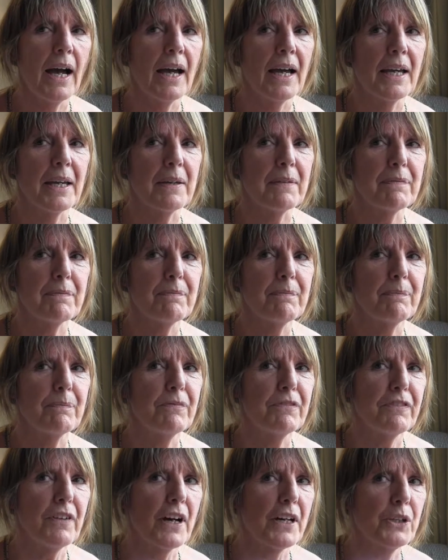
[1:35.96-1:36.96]
I
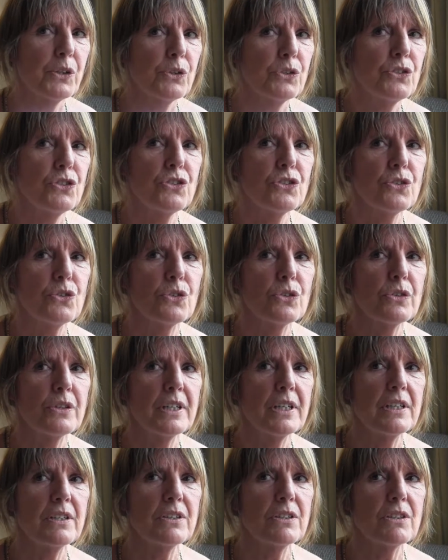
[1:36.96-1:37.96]
find good
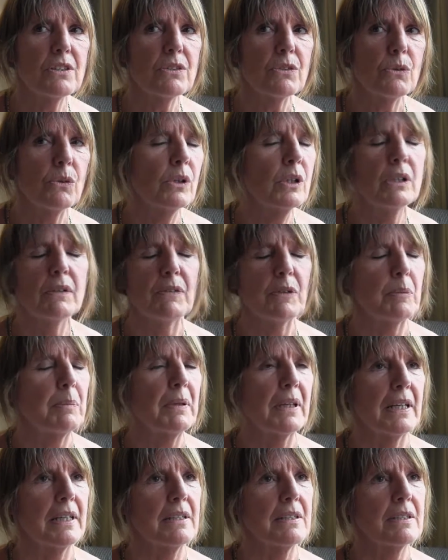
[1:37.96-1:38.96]
stories all over the
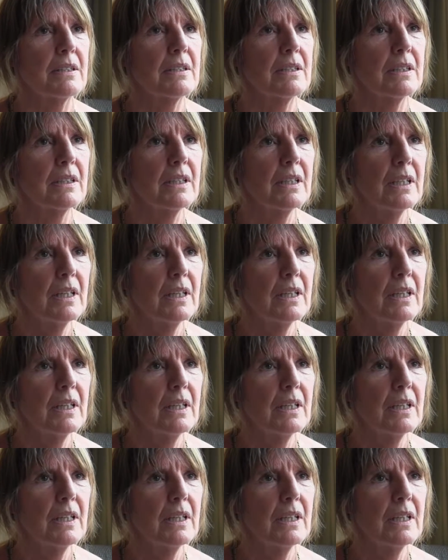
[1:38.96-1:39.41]
place.